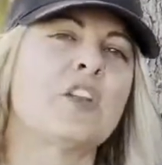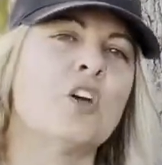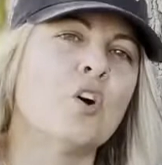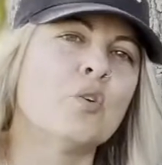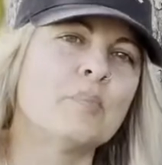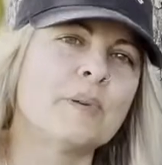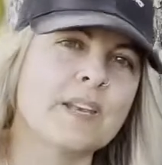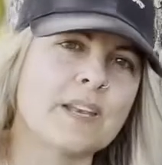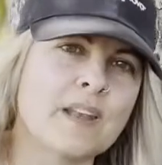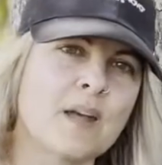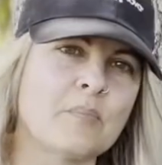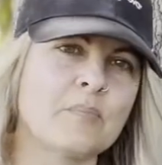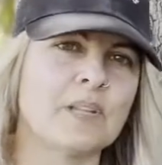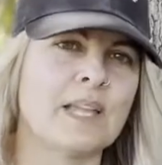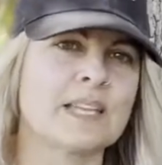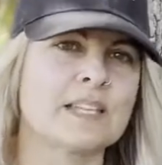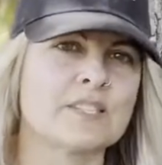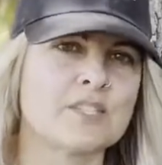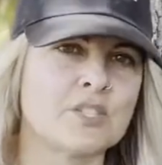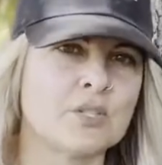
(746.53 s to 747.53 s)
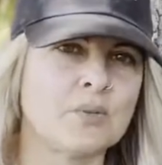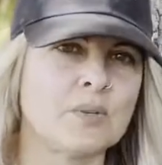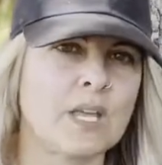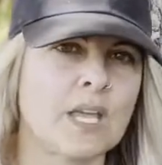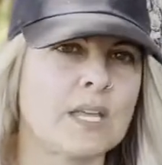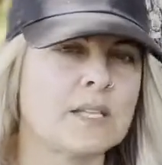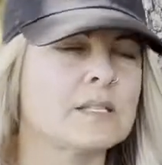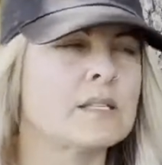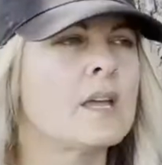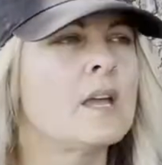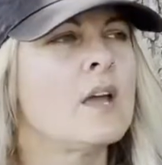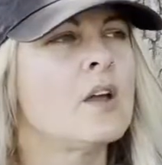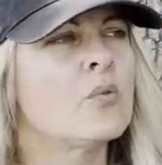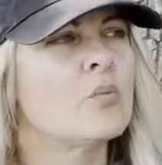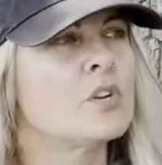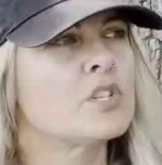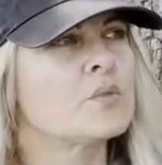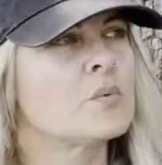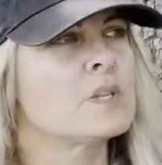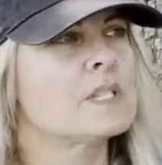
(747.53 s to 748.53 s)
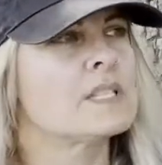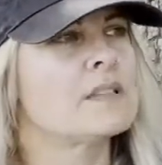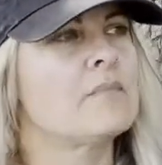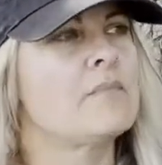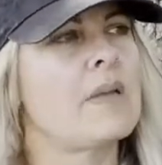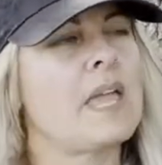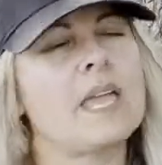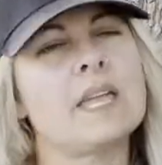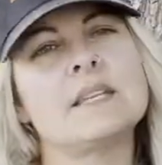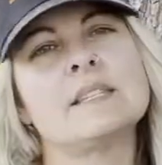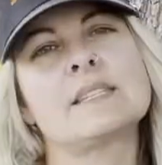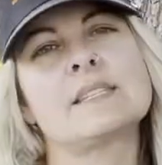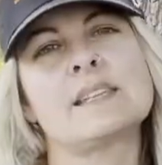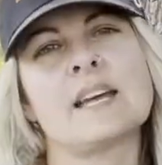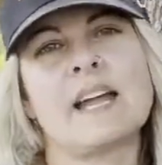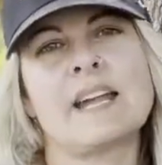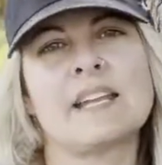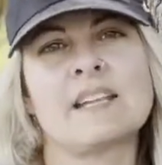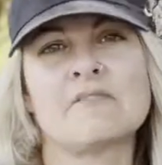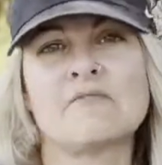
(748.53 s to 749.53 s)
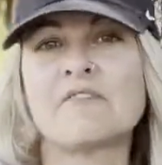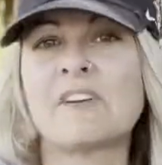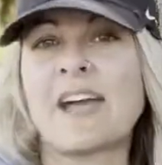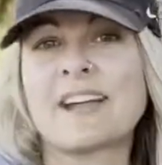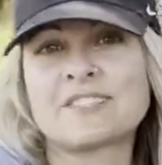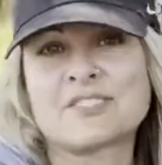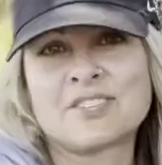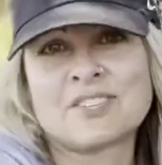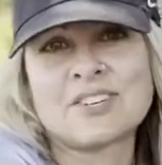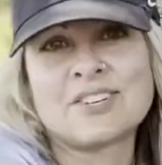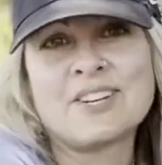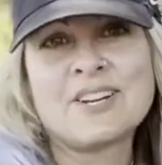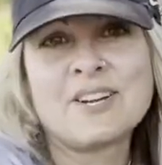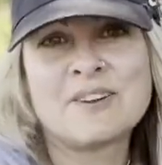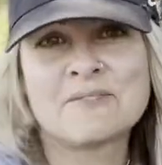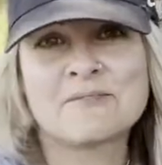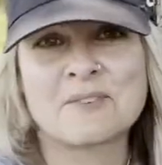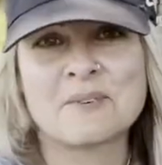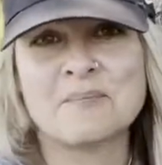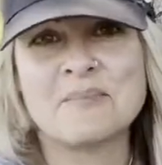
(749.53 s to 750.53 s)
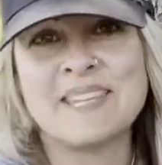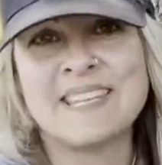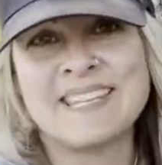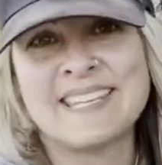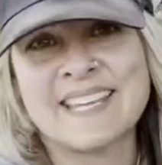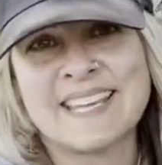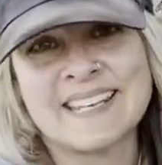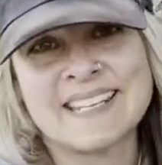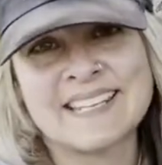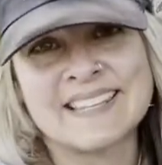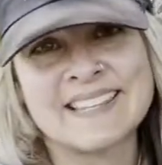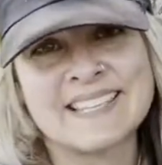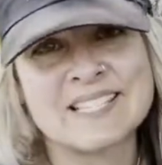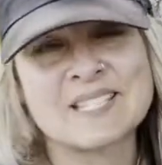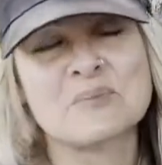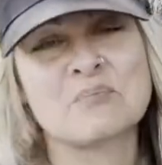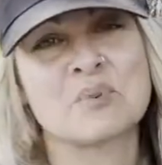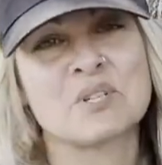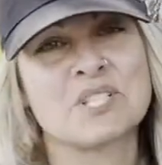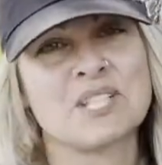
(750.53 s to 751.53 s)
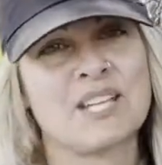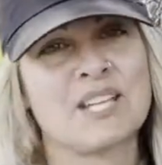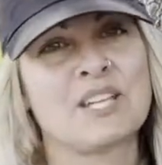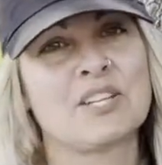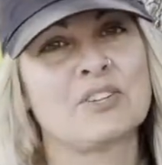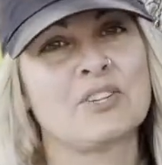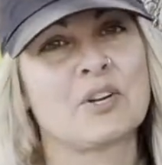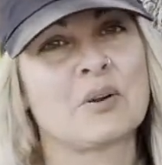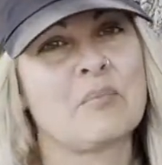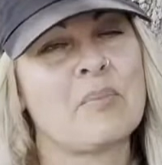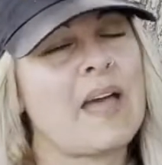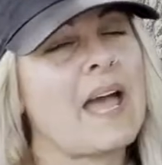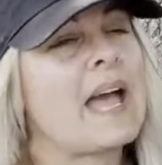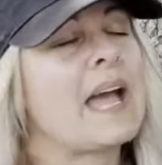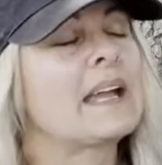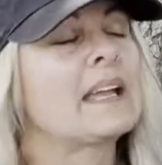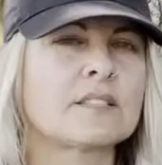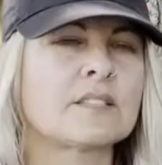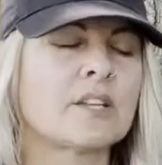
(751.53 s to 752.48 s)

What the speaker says: open it up like a suitcase, which was the main deciding factor for me getting this particular pack.